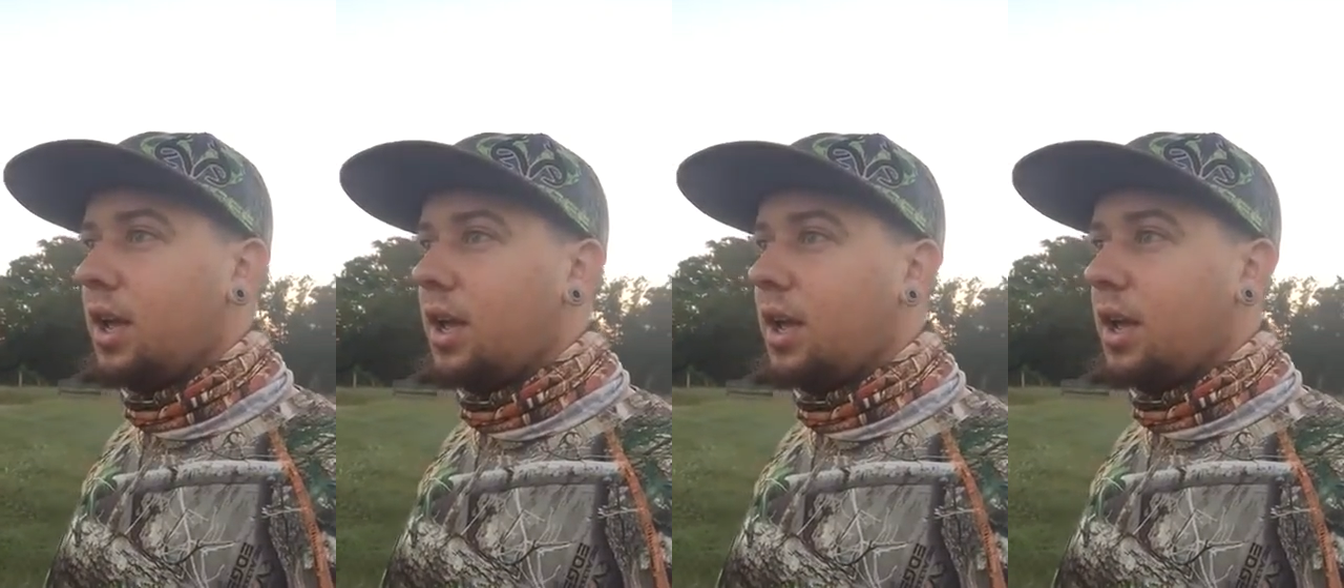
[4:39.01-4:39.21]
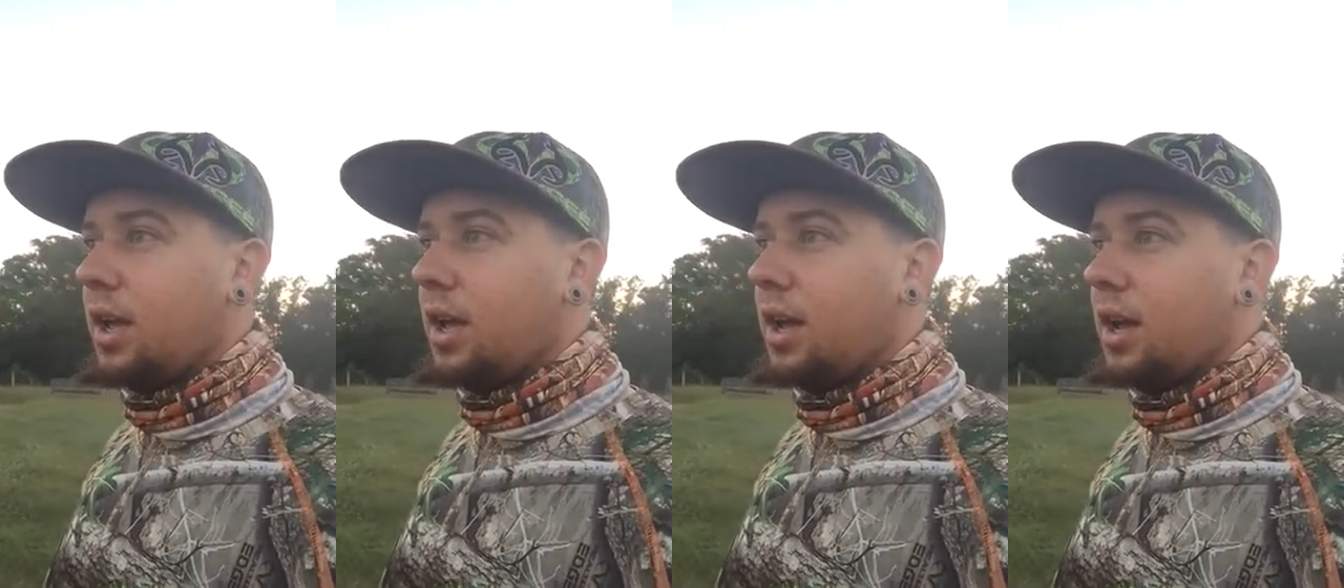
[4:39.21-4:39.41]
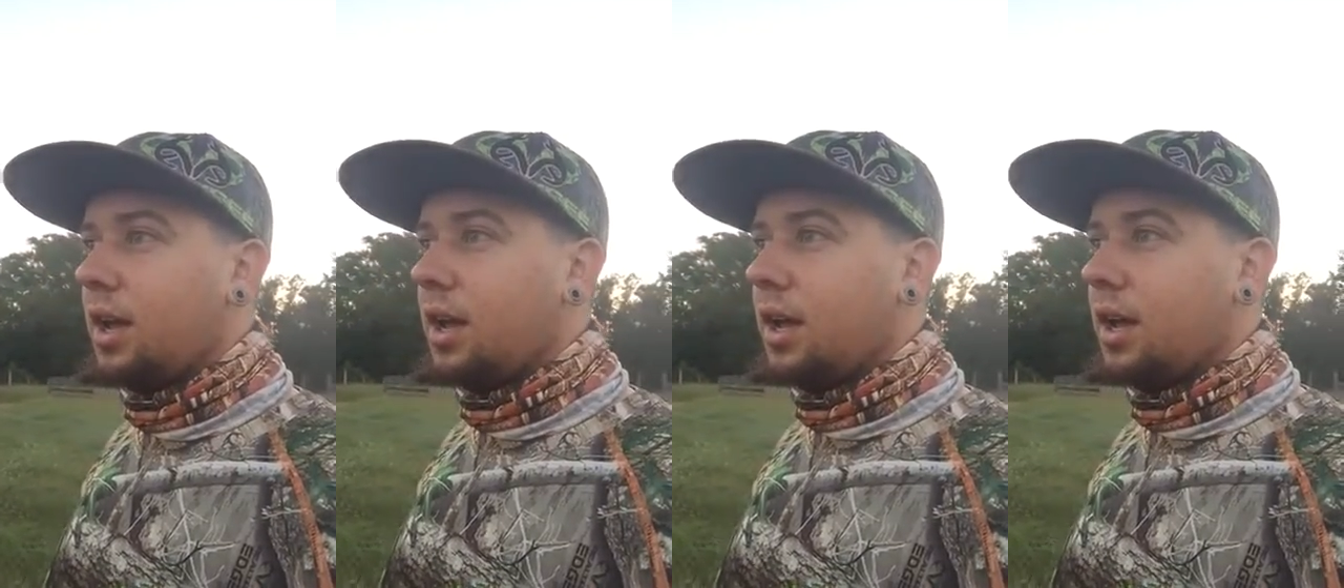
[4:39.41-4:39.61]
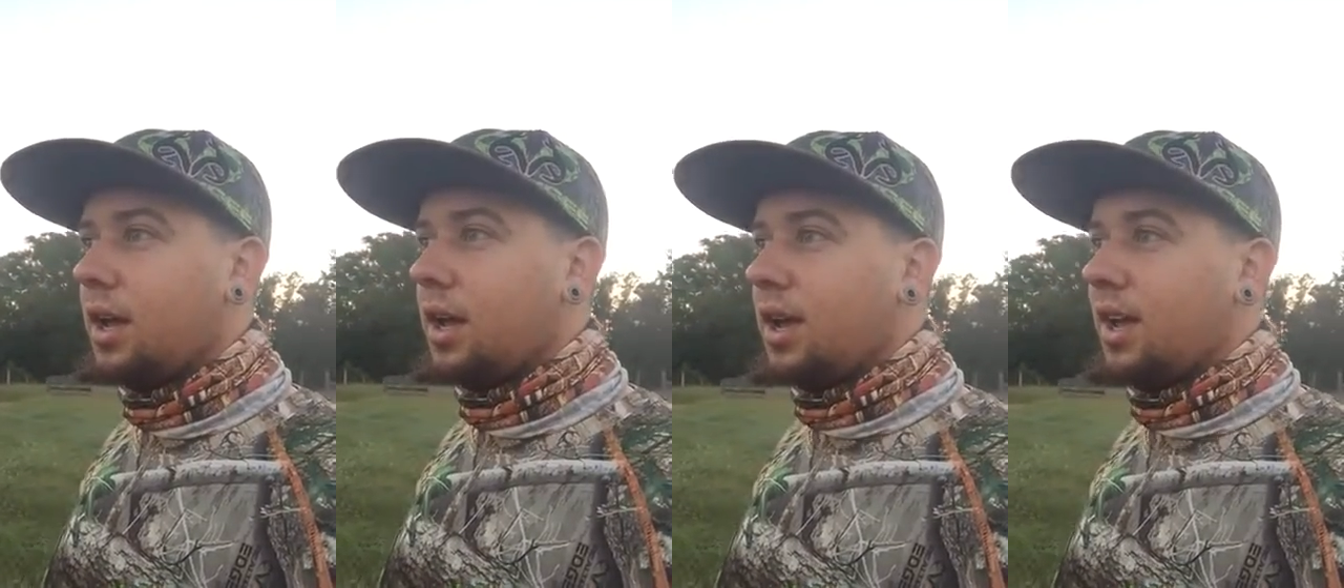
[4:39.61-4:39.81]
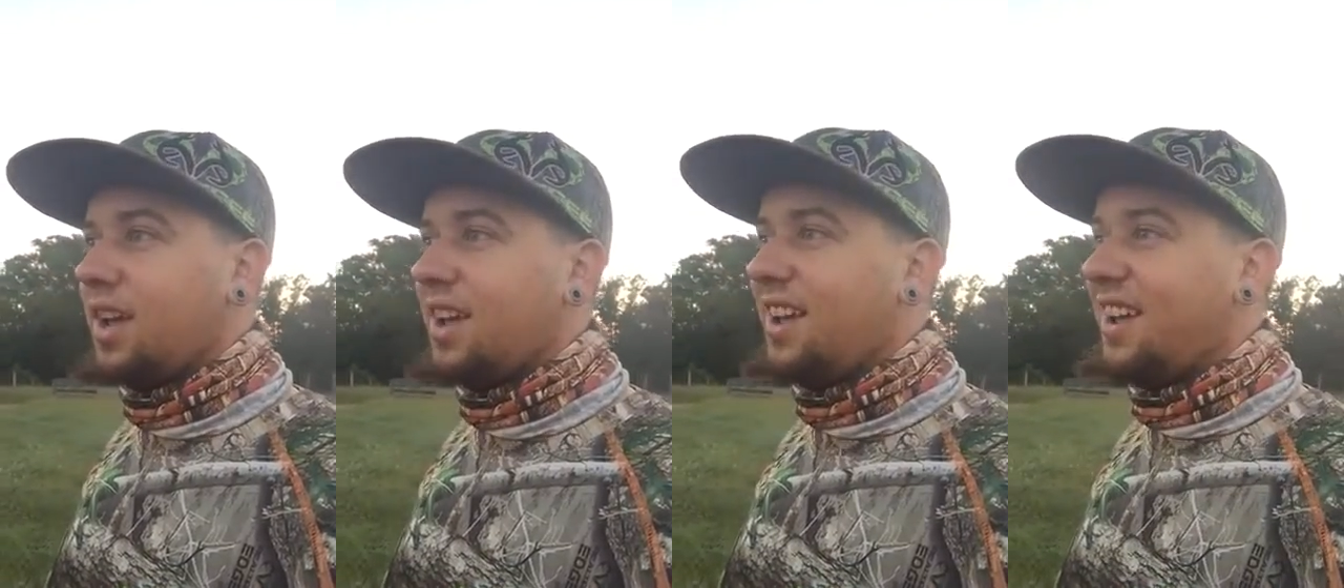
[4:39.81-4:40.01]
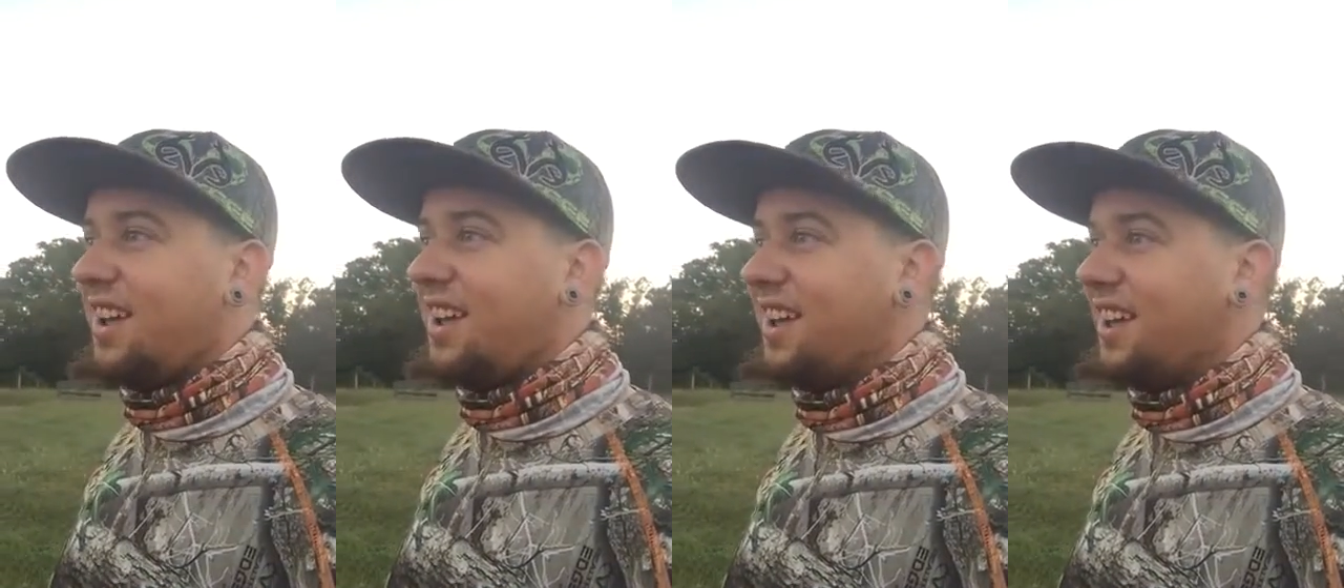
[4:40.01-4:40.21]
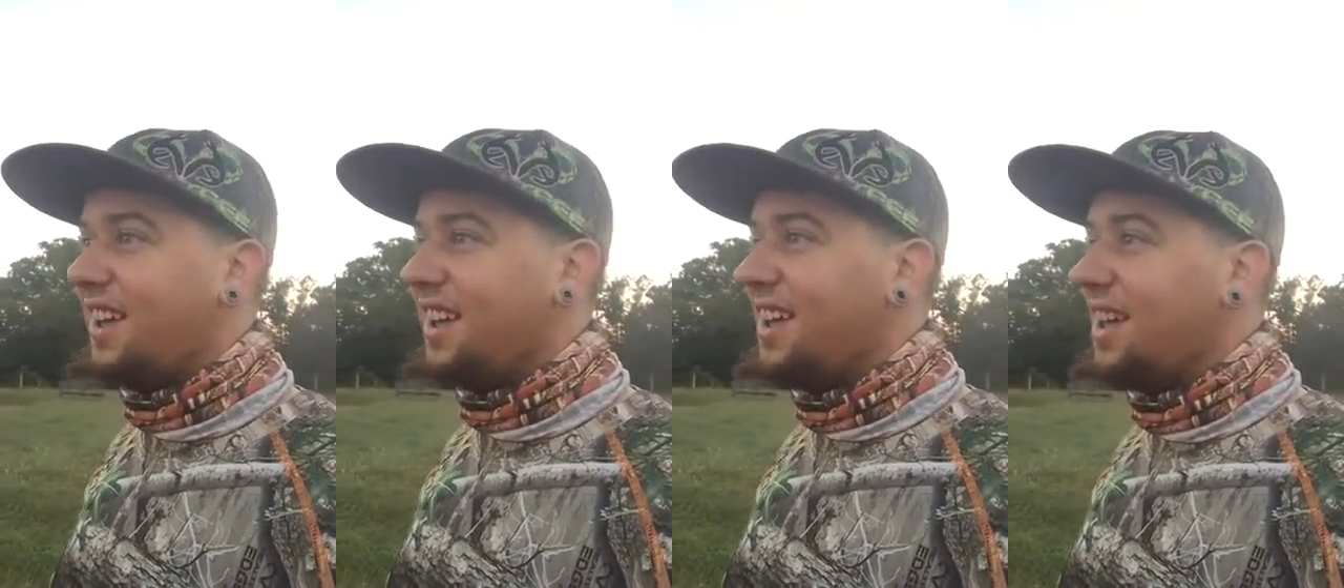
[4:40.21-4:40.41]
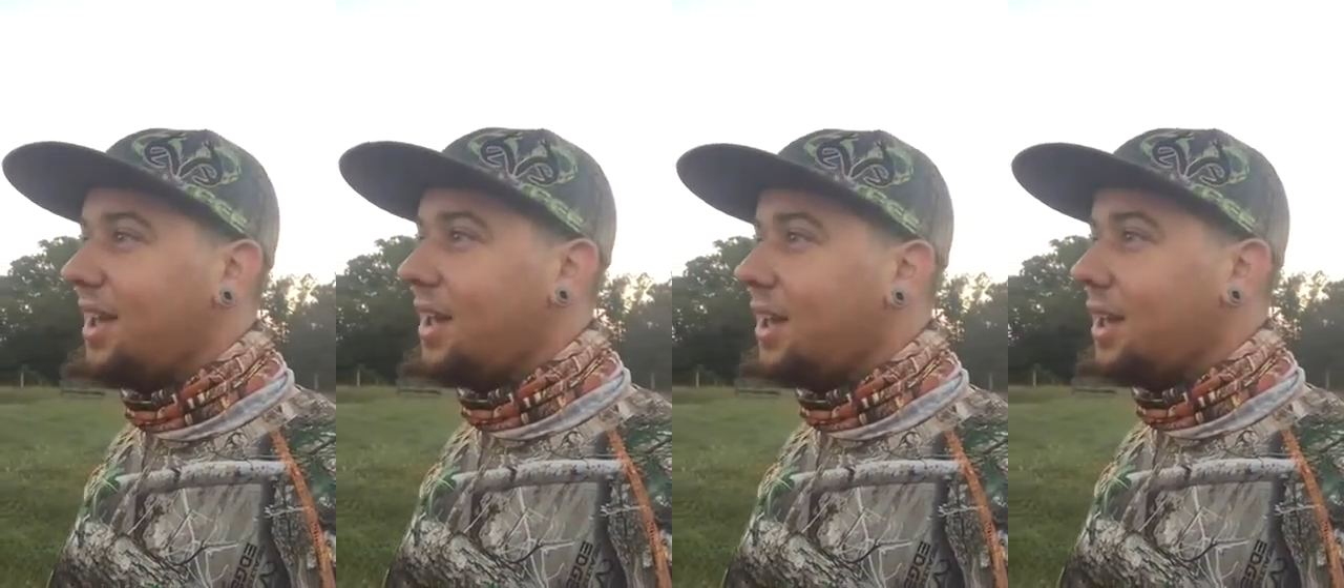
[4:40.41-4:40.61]
and
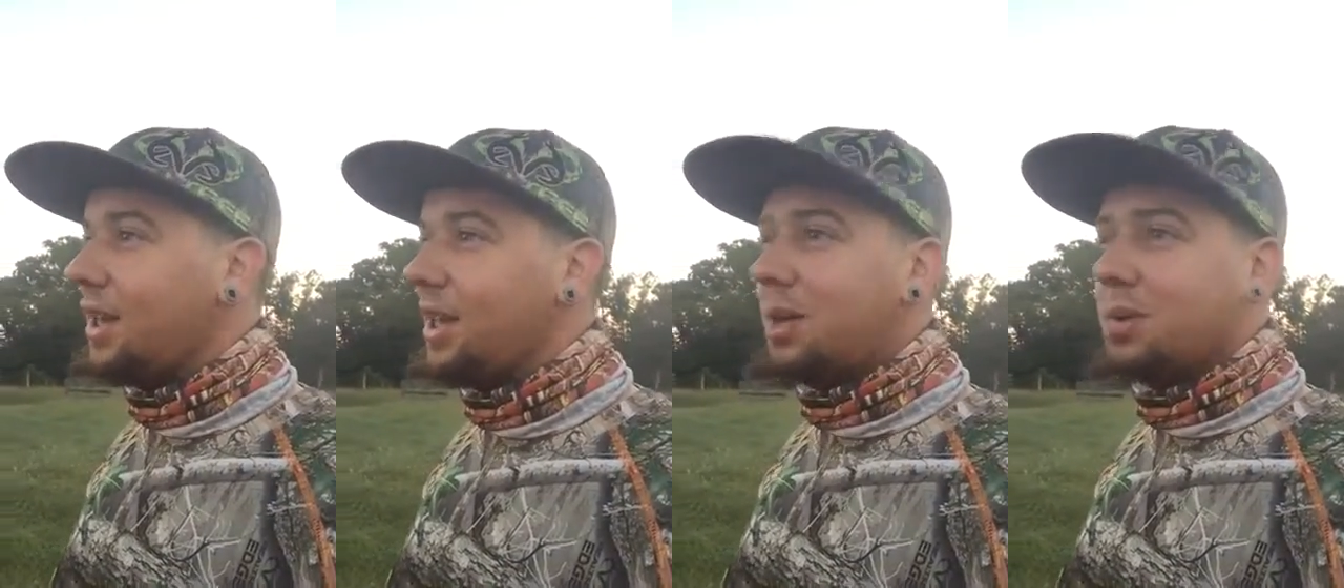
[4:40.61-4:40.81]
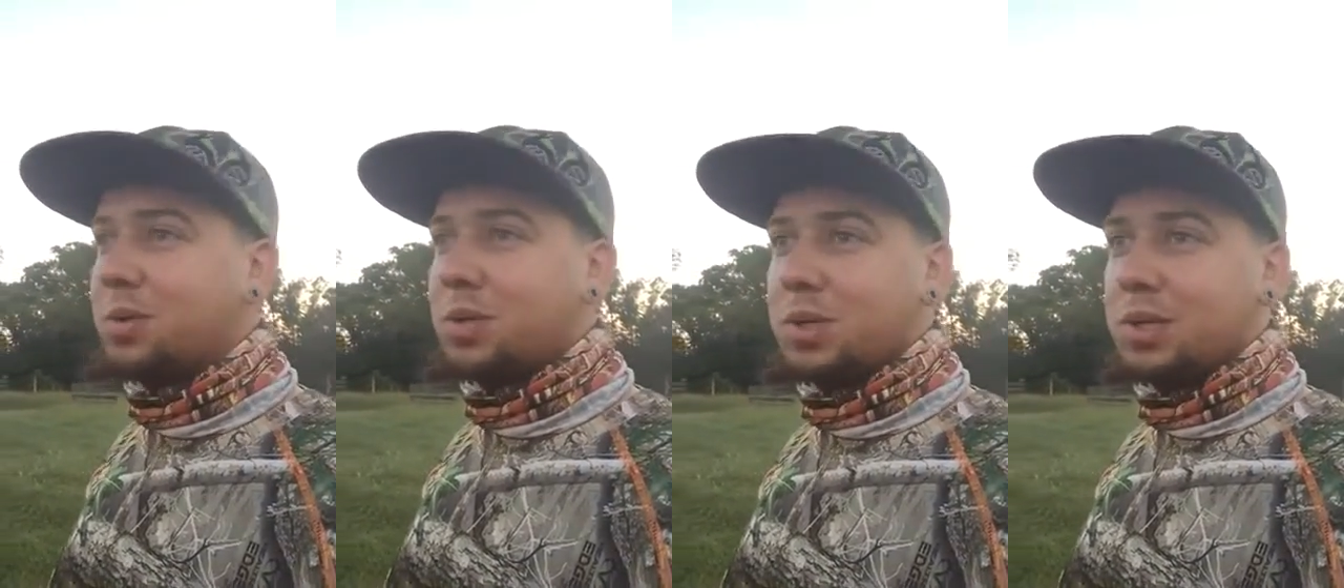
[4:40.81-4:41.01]
it